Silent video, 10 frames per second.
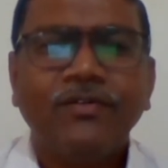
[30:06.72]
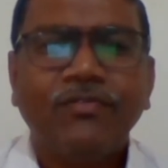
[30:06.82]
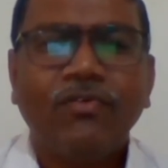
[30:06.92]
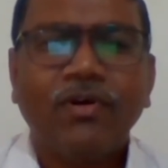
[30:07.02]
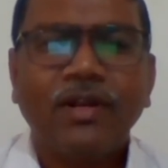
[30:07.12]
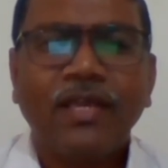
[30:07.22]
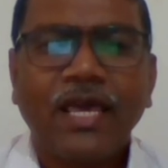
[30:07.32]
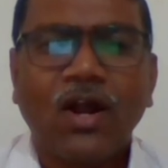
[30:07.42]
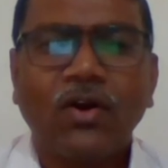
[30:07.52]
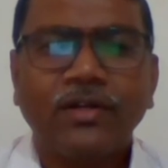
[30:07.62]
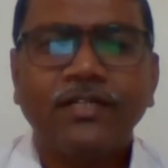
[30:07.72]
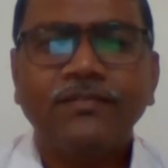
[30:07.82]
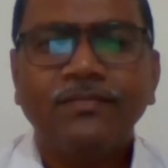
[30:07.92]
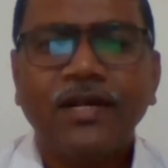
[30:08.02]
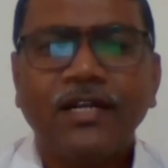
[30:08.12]
for cannot,
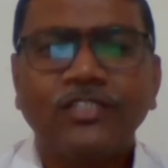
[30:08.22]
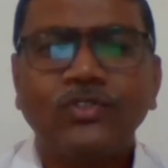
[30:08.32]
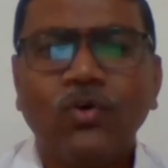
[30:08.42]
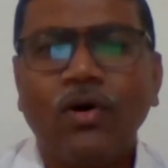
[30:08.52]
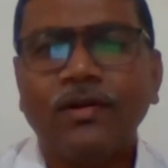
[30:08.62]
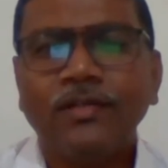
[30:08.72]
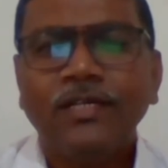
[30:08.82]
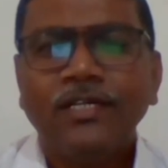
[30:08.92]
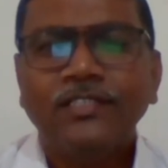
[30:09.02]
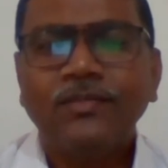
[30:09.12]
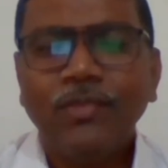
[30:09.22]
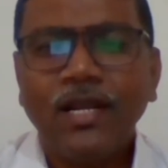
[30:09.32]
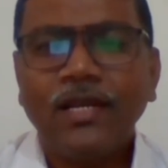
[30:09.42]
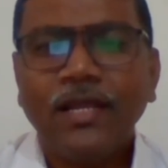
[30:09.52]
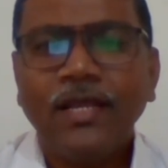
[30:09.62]
and so on.
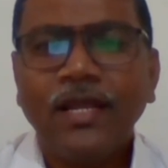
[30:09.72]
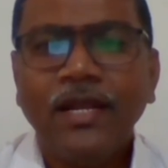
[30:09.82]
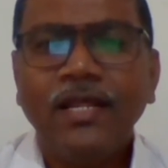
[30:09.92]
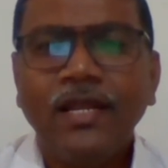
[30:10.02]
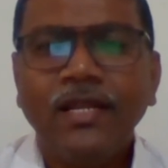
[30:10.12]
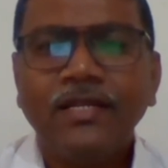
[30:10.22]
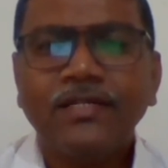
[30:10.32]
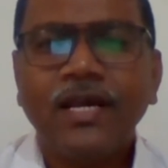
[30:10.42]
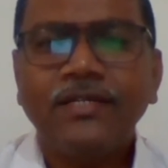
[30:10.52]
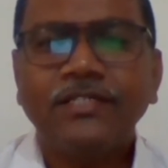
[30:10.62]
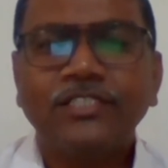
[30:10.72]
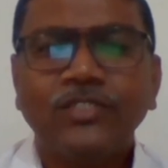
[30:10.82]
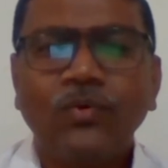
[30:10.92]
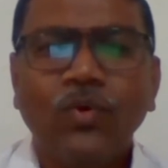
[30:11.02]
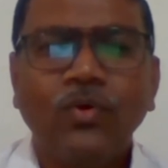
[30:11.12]
Similarly, Indian English has its
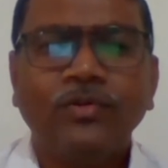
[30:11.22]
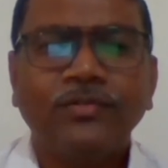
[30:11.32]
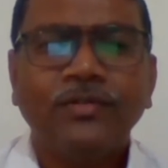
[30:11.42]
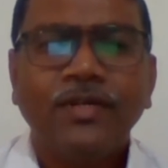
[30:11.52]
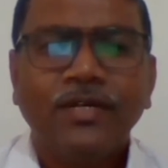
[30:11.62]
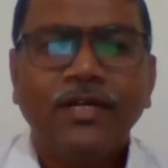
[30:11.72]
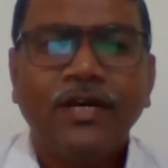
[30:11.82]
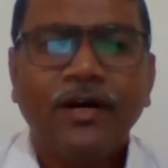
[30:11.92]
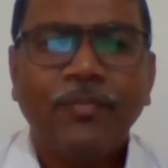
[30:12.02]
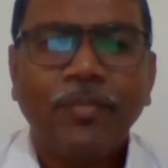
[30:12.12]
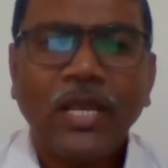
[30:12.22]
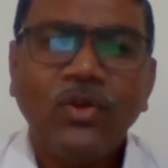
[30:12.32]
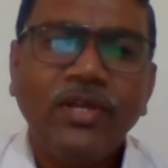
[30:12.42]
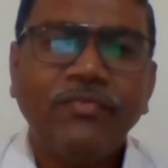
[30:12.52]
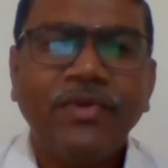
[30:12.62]
own
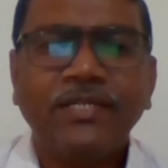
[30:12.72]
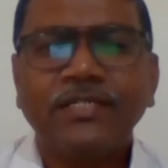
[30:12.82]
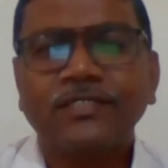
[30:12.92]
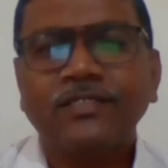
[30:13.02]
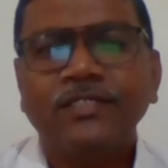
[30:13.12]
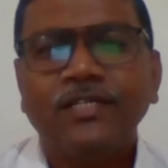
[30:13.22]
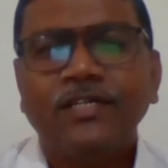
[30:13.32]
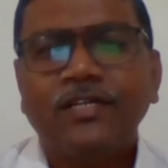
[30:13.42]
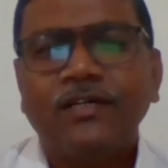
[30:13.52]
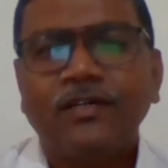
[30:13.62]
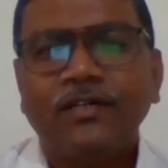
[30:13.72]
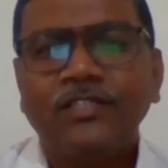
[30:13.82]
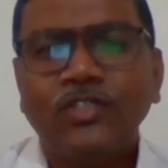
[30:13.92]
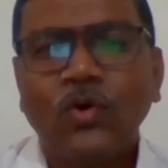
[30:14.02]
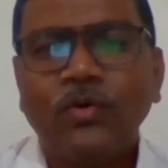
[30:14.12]
peculiar features,
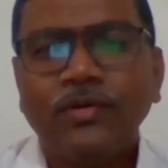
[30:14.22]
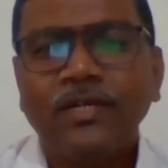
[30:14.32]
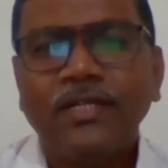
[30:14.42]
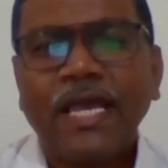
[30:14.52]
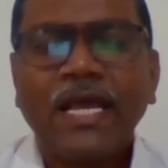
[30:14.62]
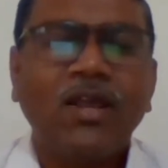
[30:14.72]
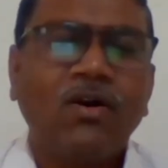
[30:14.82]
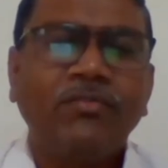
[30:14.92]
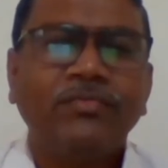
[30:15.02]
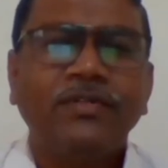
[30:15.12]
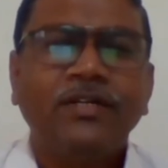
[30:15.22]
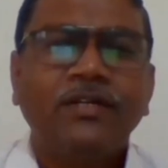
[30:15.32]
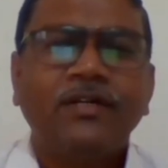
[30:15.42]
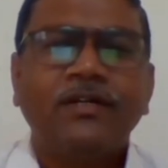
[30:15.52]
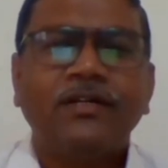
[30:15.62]
though in the area of
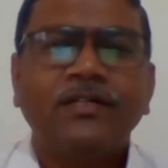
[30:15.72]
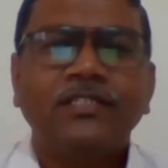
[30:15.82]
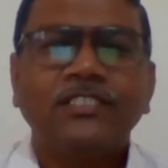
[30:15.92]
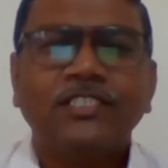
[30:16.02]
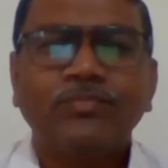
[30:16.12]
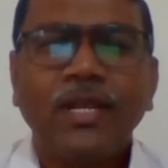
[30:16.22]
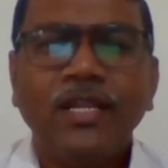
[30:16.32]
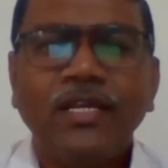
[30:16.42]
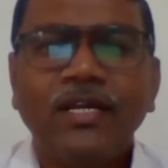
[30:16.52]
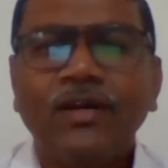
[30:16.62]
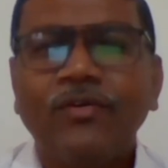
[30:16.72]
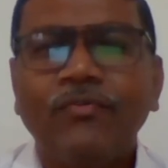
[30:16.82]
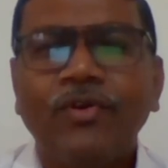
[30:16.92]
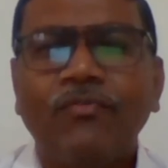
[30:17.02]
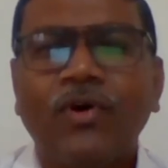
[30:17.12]
spelling
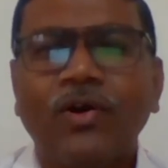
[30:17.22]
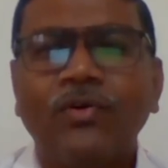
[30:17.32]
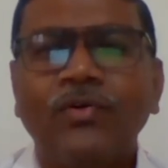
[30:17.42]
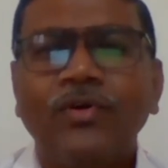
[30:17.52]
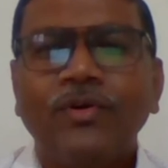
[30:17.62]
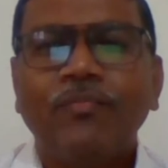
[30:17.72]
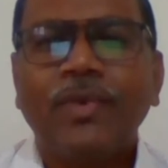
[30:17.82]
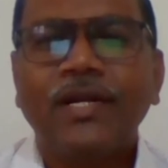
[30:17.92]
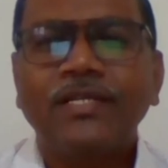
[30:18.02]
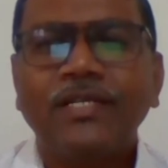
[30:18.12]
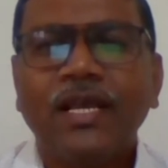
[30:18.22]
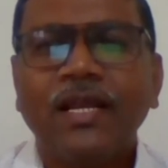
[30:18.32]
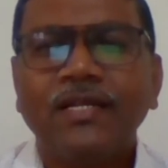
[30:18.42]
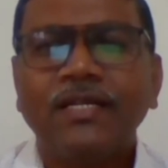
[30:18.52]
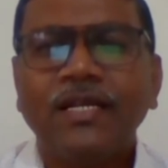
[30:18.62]
we follow British
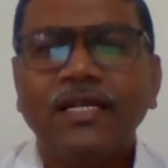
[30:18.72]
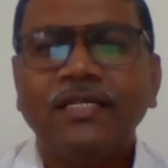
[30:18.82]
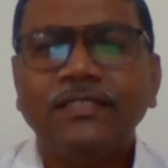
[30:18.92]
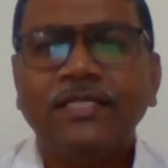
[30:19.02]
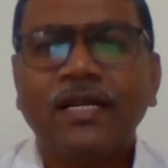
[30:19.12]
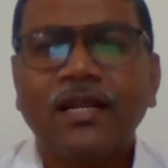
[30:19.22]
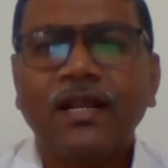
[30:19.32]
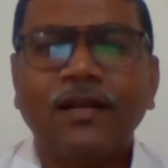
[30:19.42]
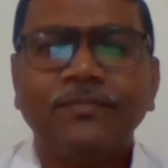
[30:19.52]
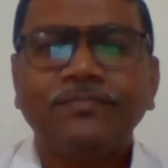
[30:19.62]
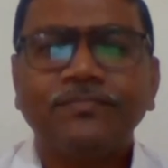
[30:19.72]
English in general.